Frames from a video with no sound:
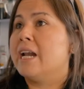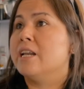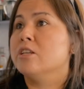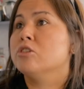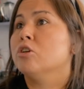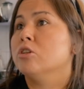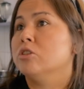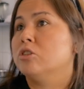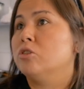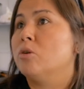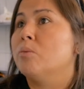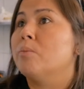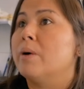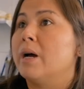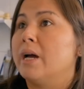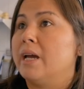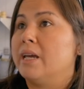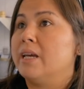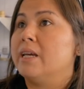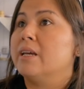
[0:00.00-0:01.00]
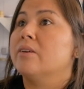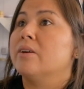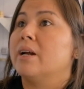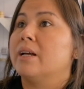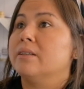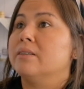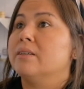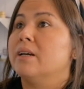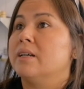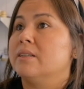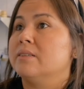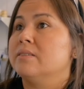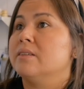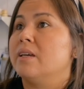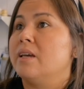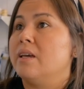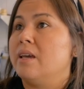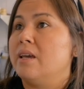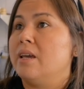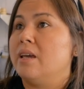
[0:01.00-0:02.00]
And it's also my granddad's
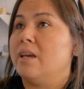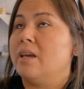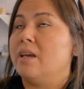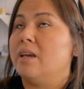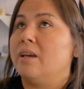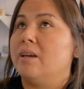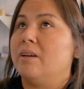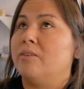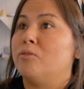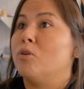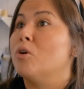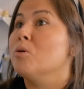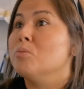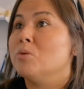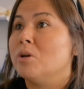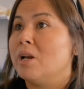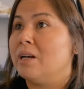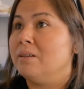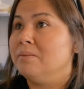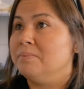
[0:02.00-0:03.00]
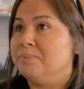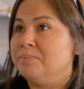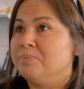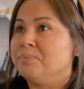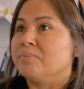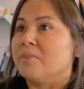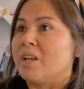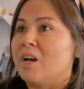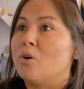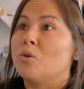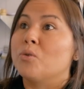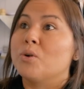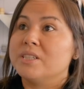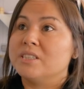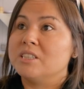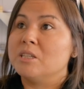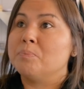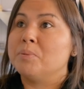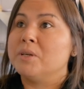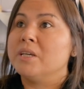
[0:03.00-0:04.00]
formula or
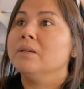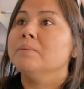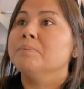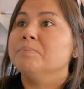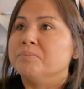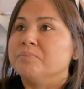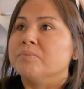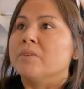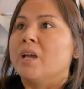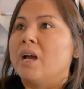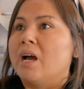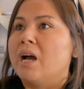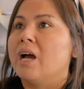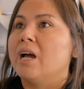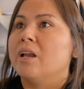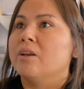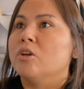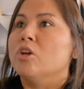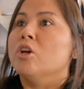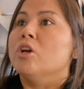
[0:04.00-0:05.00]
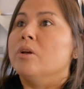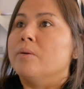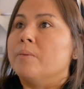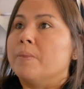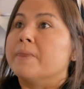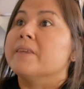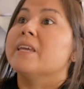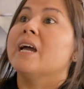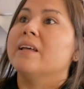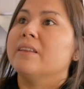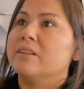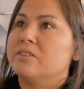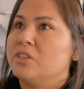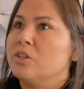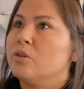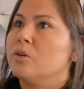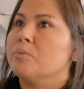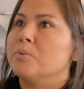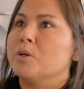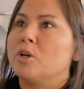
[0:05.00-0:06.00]
recipe. And yeah, the
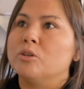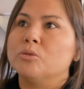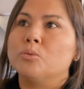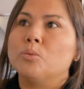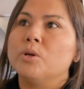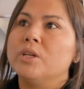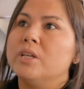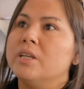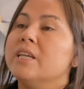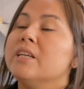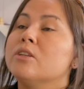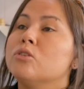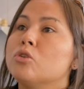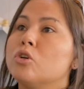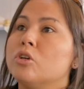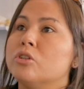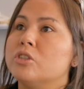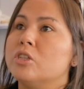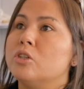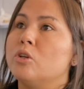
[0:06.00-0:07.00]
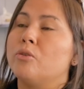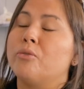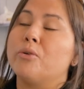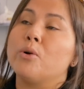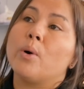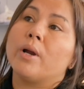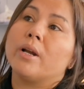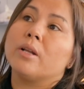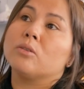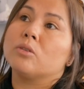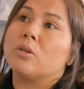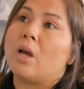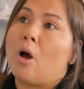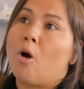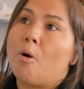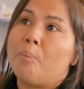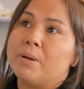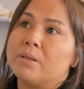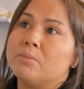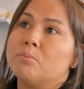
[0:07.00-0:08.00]
secret, because we need to continue. If we want to
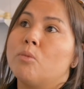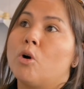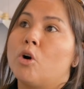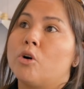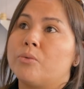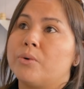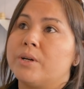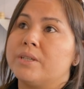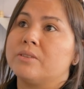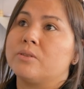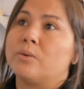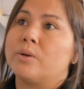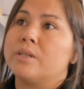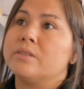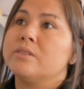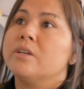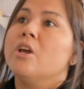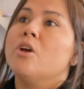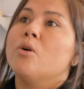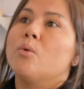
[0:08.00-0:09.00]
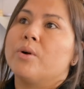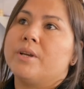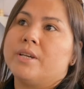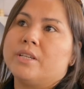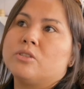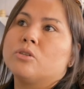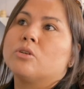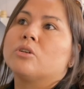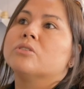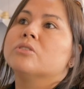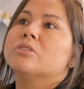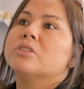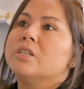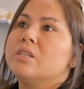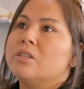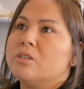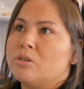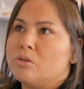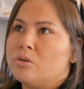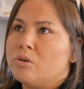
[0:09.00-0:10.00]
open more restaurants, we need to
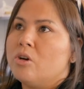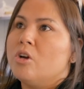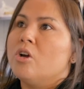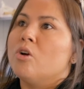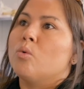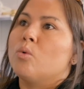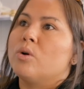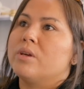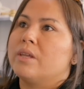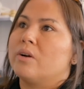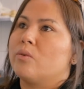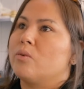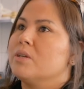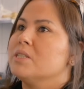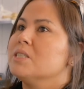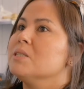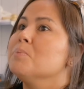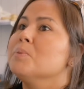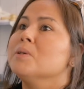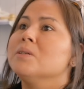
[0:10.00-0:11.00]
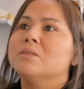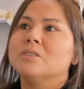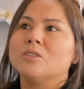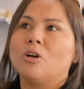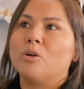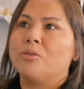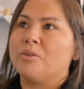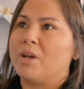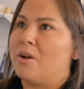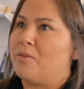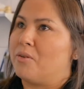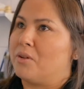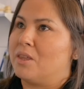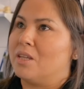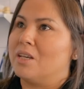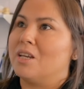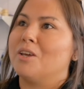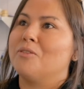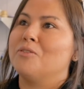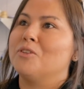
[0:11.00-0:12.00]
continue with the recipes of
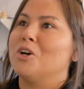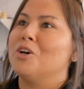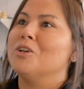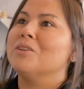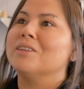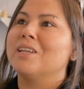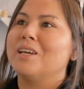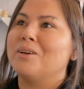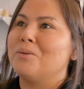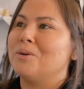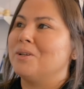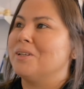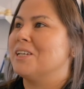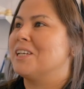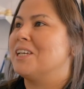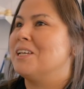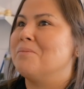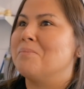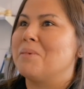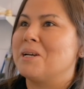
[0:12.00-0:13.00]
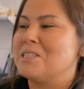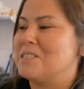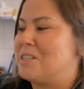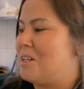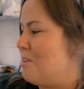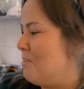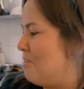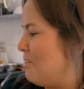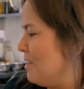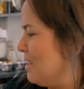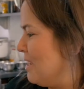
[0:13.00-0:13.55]
everything. If not, they won't kill myself.